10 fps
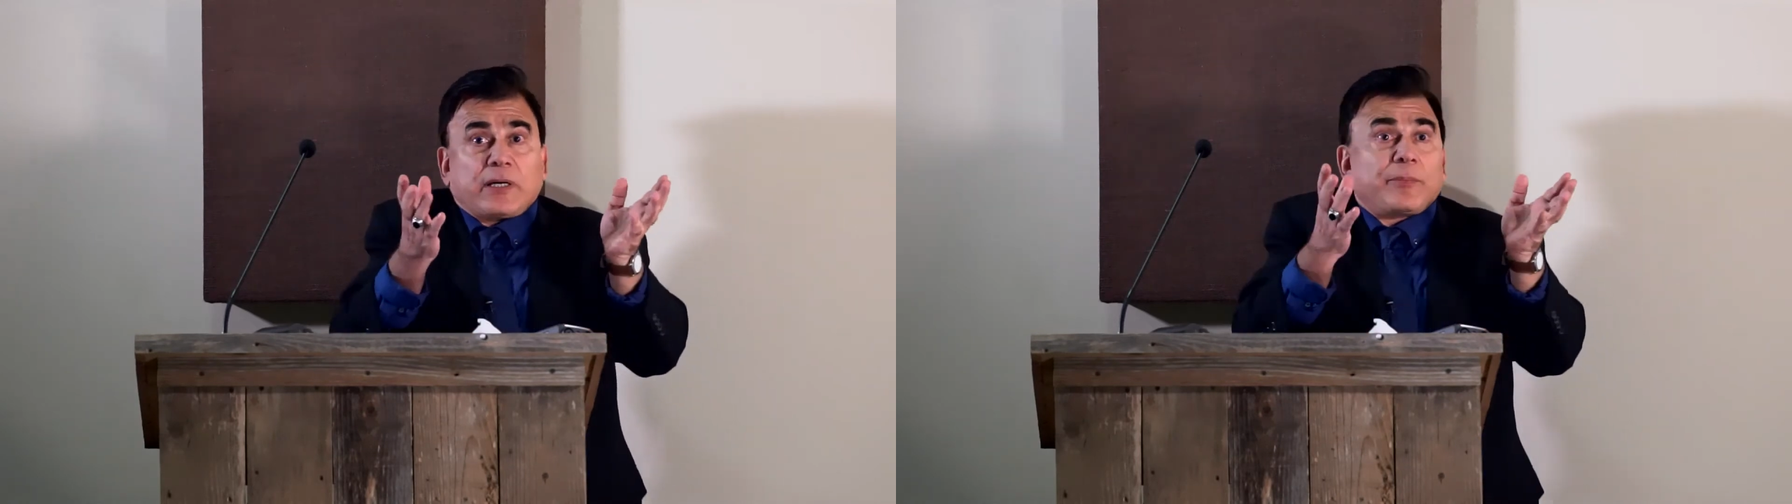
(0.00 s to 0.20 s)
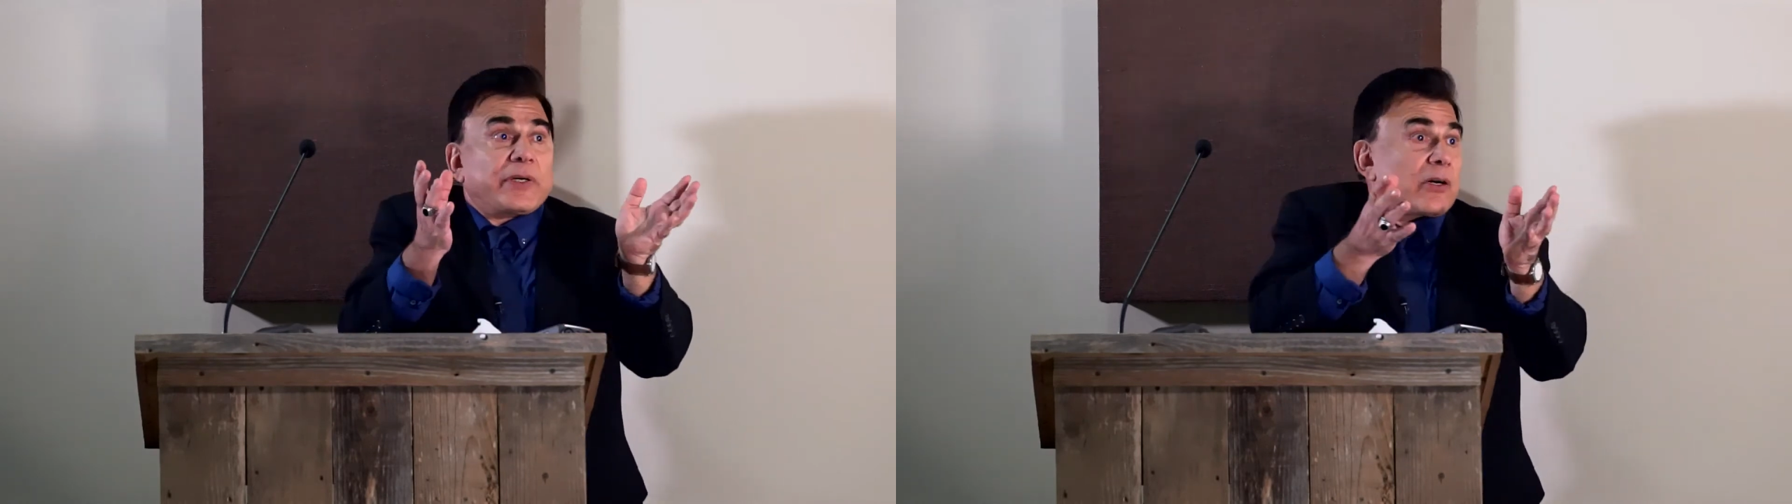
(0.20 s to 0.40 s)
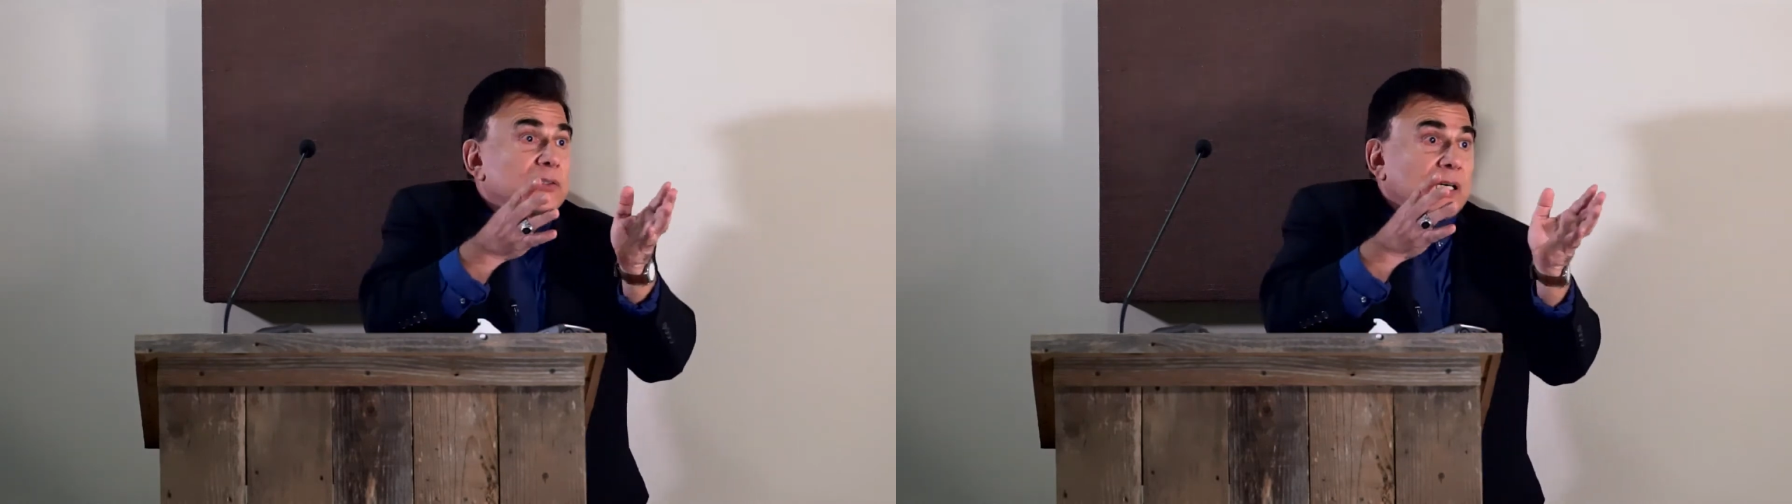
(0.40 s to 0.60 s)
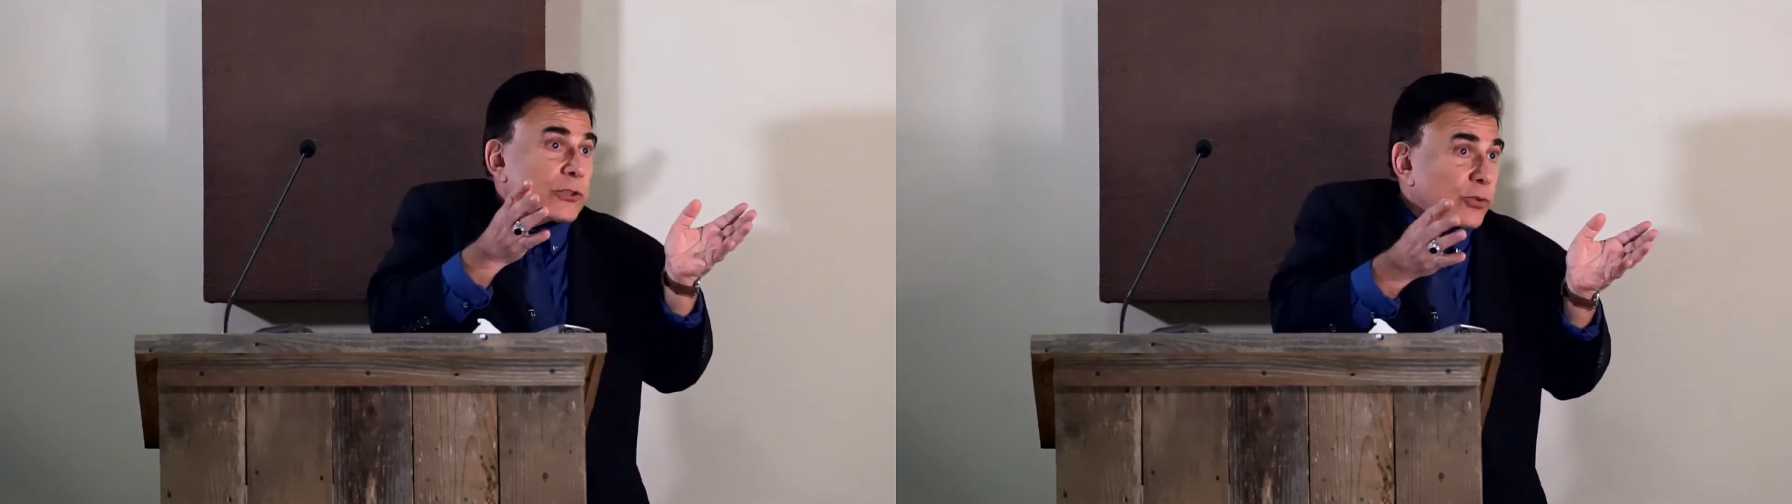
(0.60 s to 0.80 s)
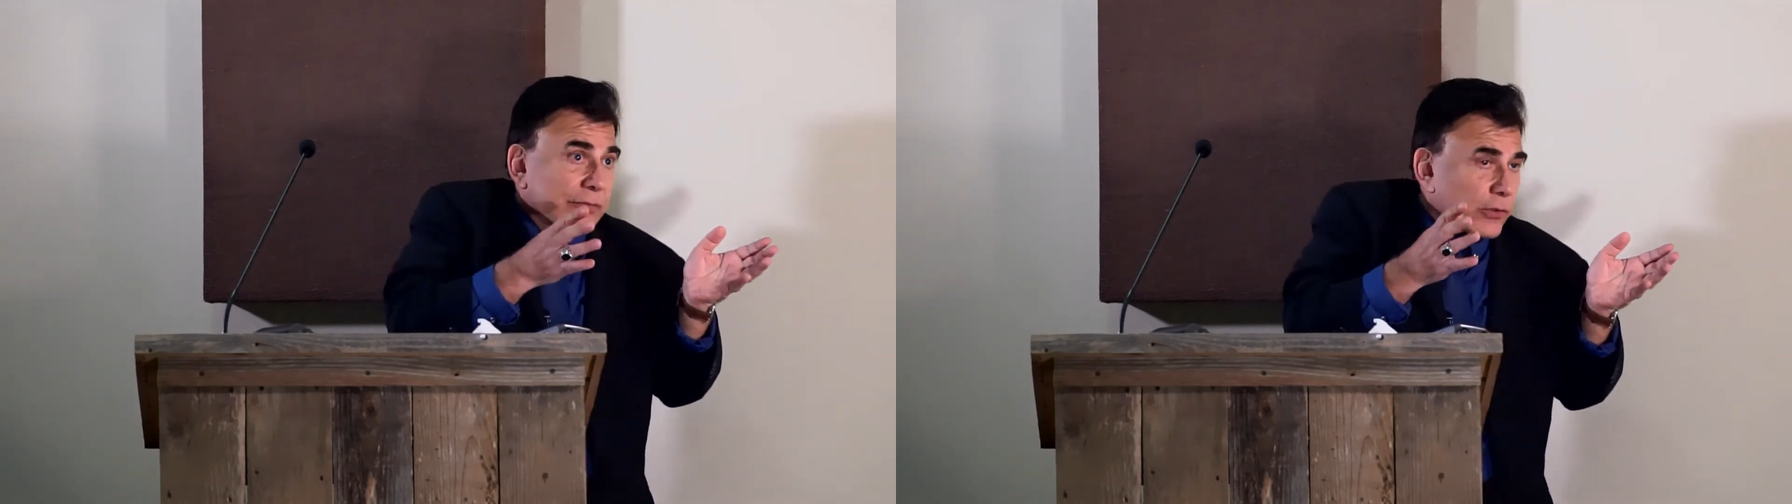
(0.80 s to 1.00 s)
I'm around like
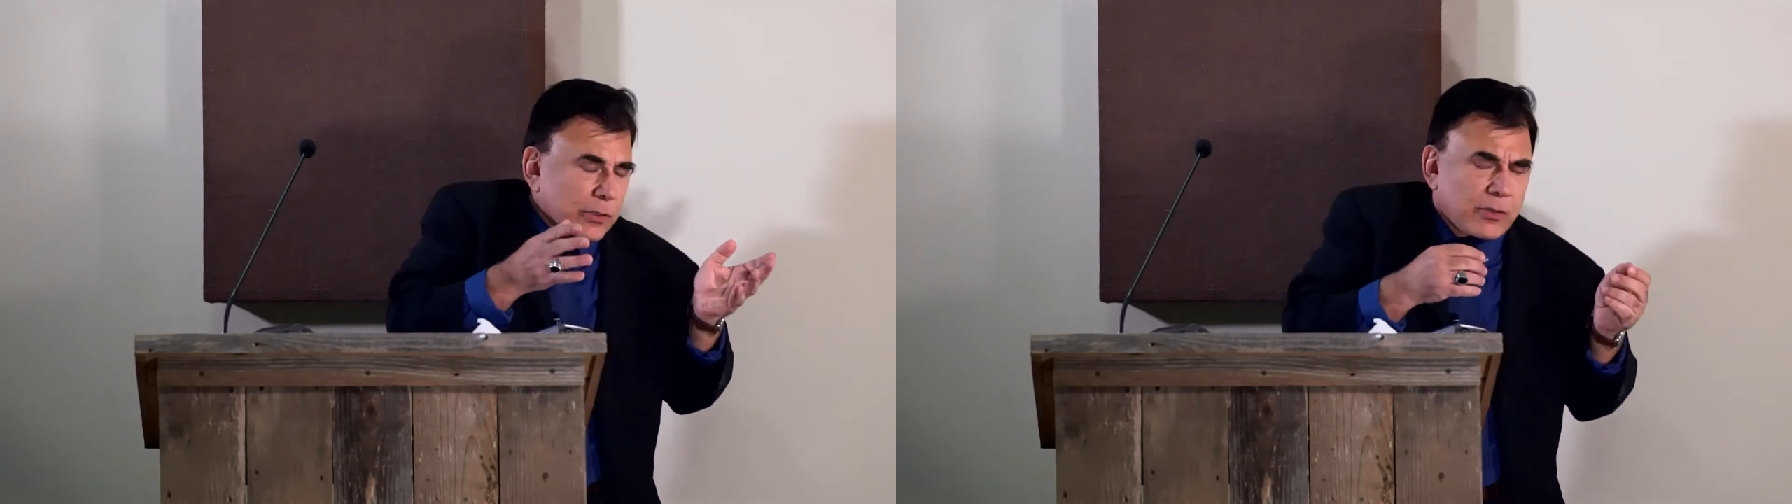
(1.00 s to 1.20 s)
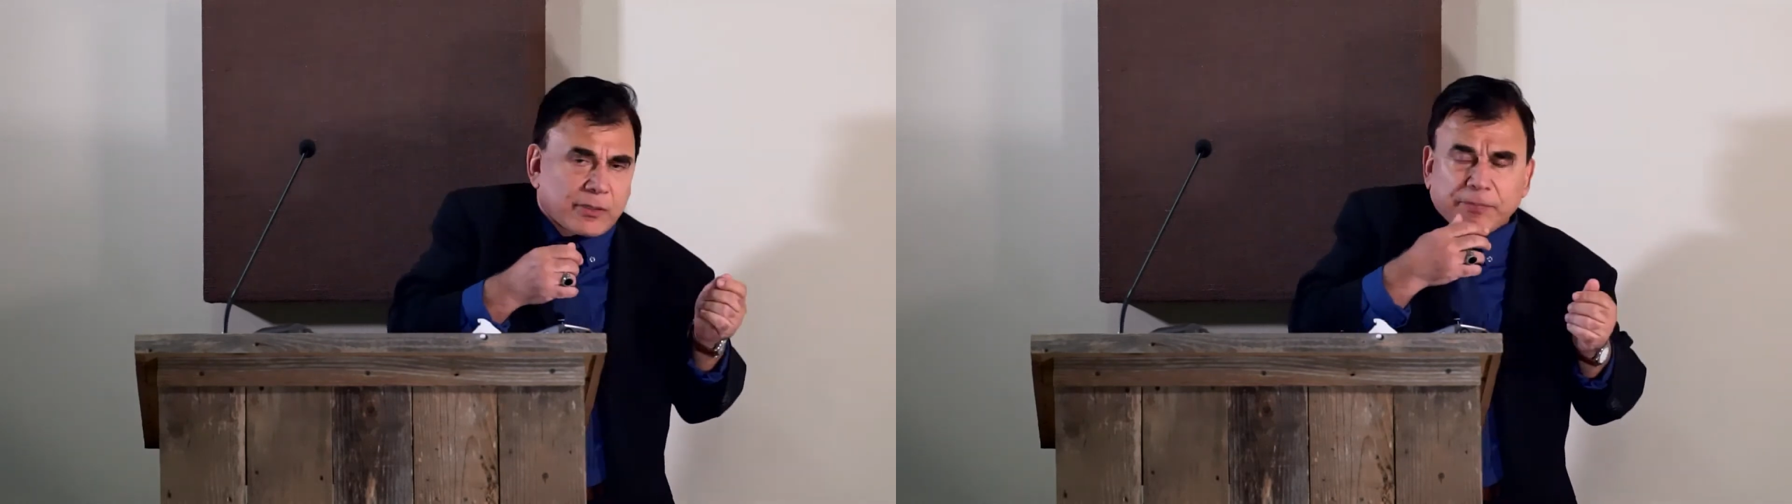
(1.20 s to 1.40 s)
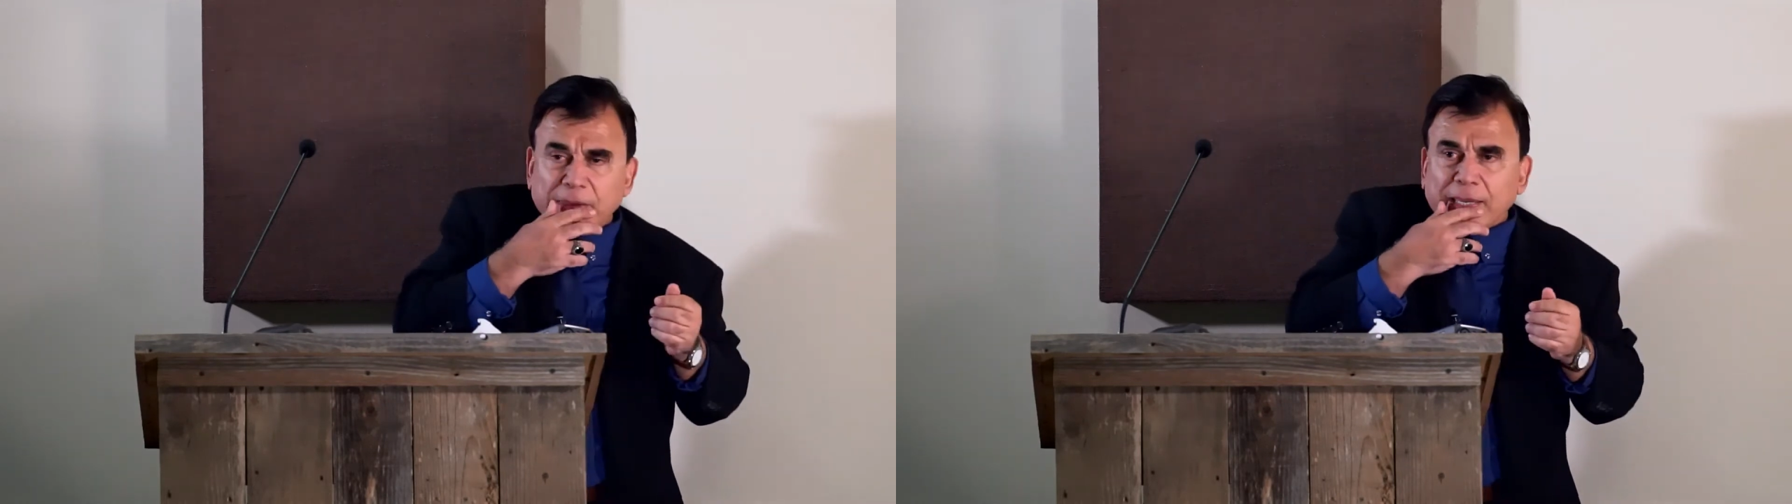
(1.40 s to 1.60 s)
12 o'clock,